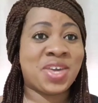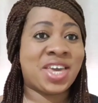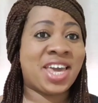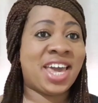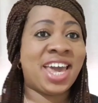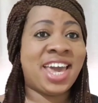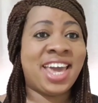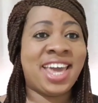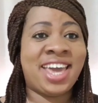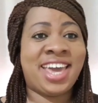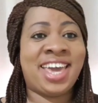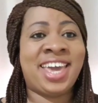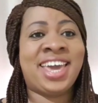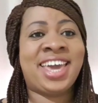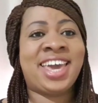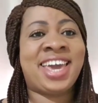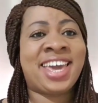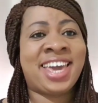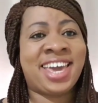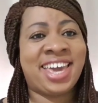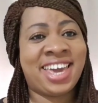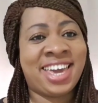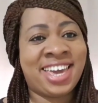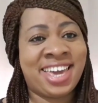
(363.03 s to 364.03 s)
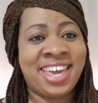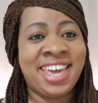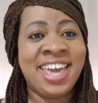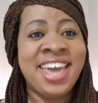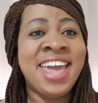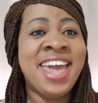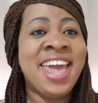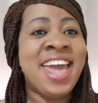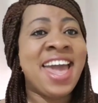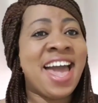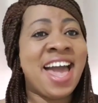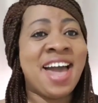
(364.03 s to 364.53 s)
Okay.
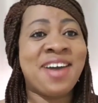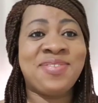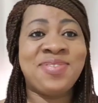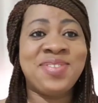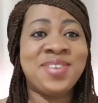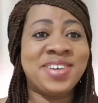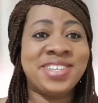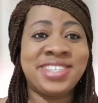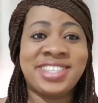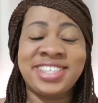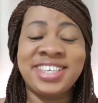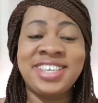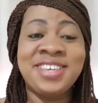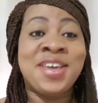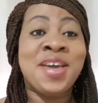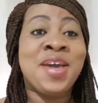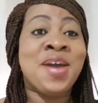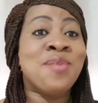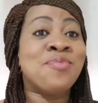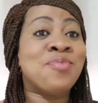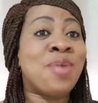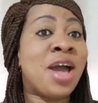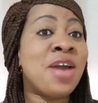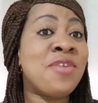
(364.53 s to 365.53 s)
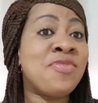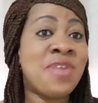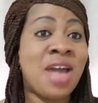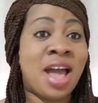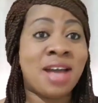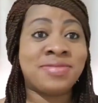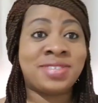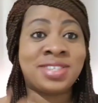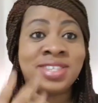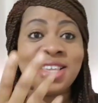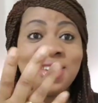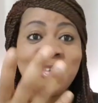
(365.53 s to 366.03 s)
I've not seen. But
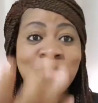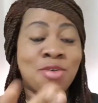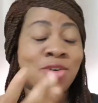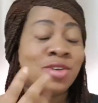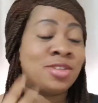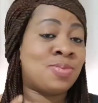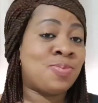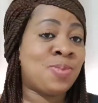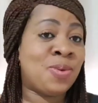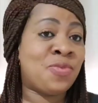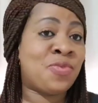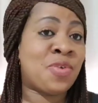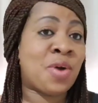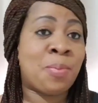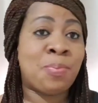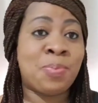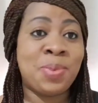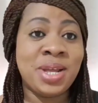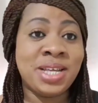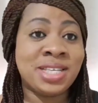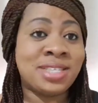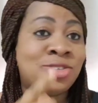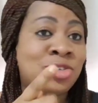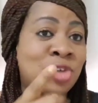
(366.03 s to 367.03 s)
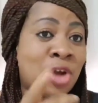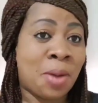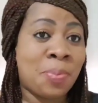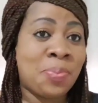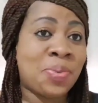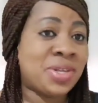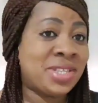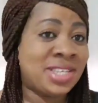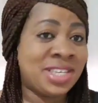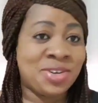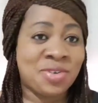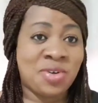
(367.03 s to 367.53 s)
if you have seen ghosts before, please
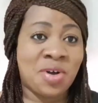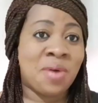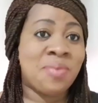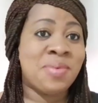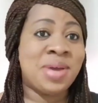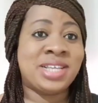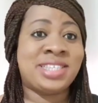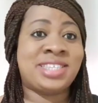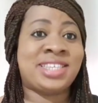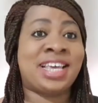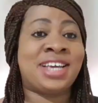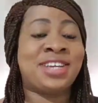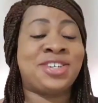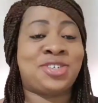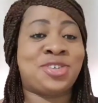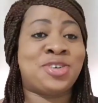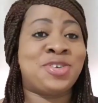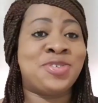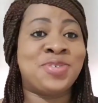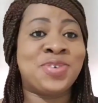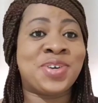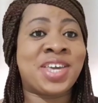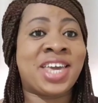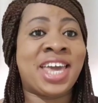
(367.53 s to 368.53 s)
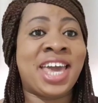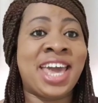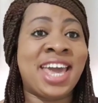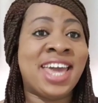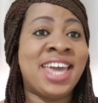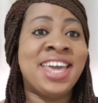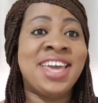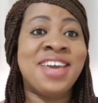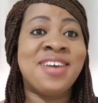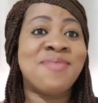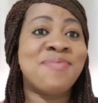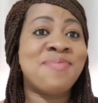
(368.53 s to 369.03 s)
drop it in comment section,
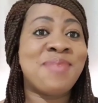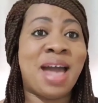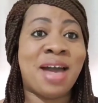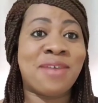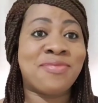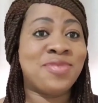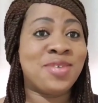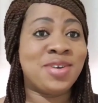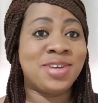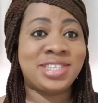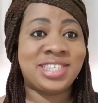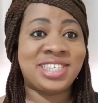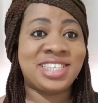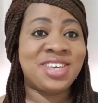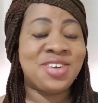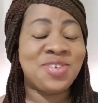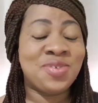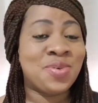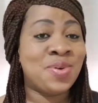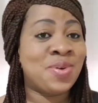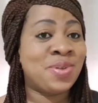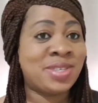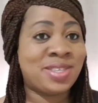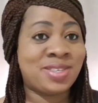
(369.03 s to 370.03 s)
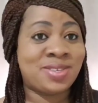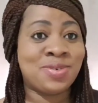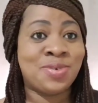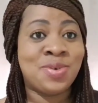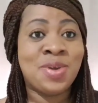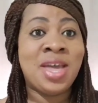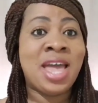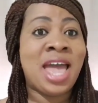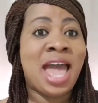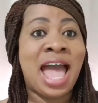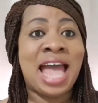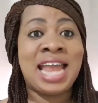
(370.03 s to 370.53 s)
okay? Me, I've not seen
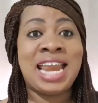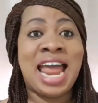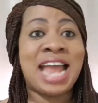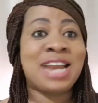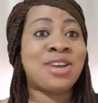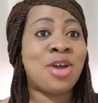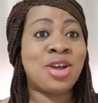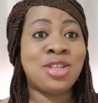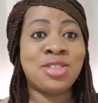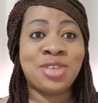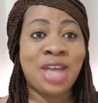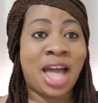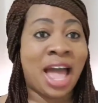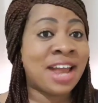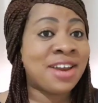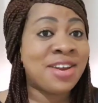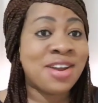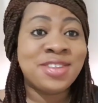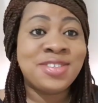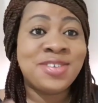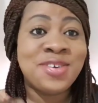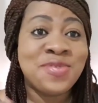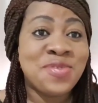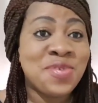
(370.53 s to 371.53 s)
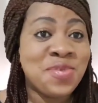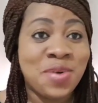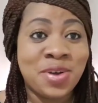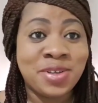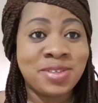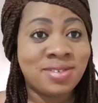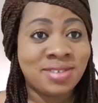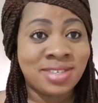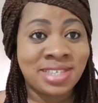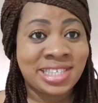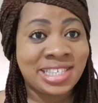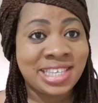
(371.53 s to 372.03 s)
ghosts. And I don't even
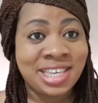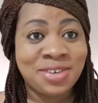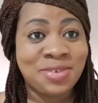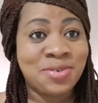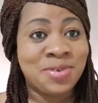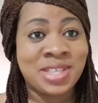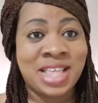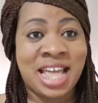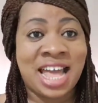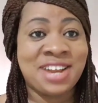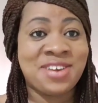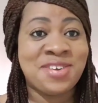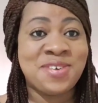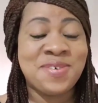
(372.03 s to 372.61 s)
want to see ghosts.